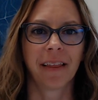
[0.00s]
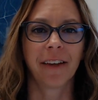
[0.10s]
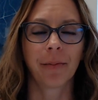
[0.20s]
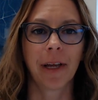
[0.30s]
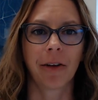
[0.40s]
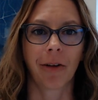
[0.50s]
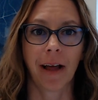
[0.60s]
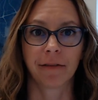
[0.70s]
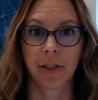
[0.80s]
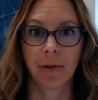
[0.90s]
This week you'll
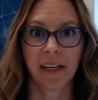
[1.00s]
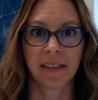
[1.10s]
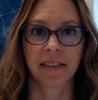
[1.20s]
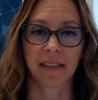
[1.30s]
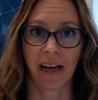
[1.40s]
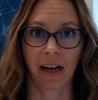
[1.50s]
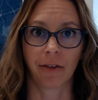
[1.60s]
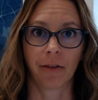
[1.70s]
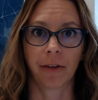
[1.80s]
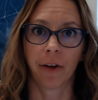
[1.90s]
have two things to
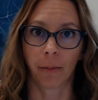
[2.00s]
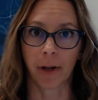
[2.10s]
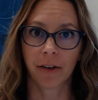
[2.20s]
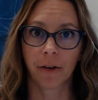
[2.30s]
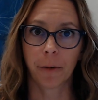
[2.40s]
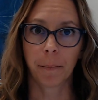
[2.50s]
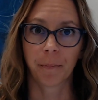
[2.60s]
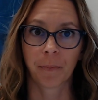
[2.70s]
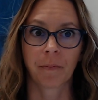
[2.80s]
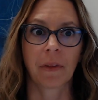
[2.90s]
tackle, your midterm
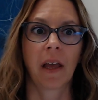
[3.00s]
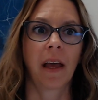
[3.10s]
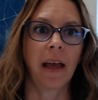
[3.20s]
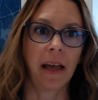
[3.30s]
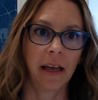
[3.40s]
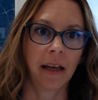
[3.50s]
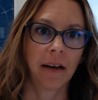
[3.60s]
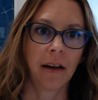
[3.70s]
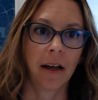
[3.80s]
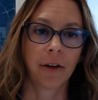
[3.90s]

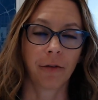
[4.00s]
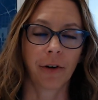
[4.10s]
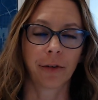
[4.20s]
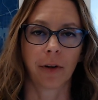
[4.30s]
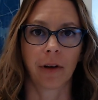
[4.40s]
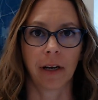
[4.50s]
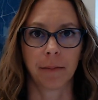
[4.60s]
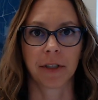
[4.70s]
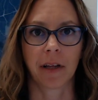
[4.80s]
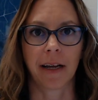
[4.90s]
and your first look at
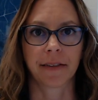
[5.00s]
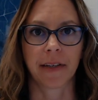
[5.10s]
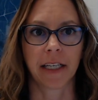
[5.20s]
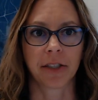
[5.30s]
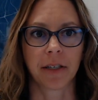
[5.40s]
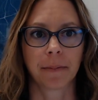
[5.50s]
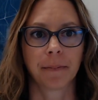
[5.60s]
image classification.